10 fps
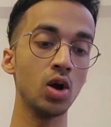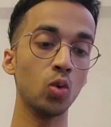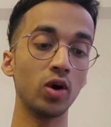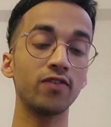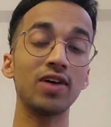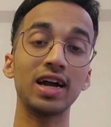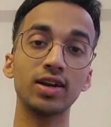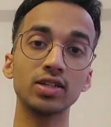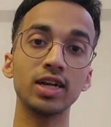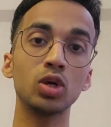what
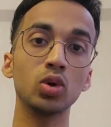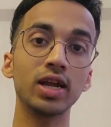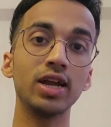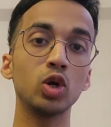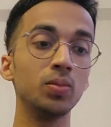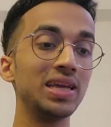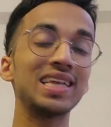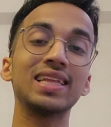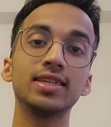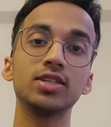factors I took into
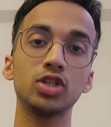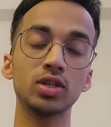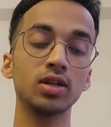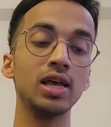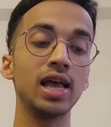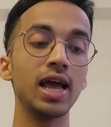making the decision,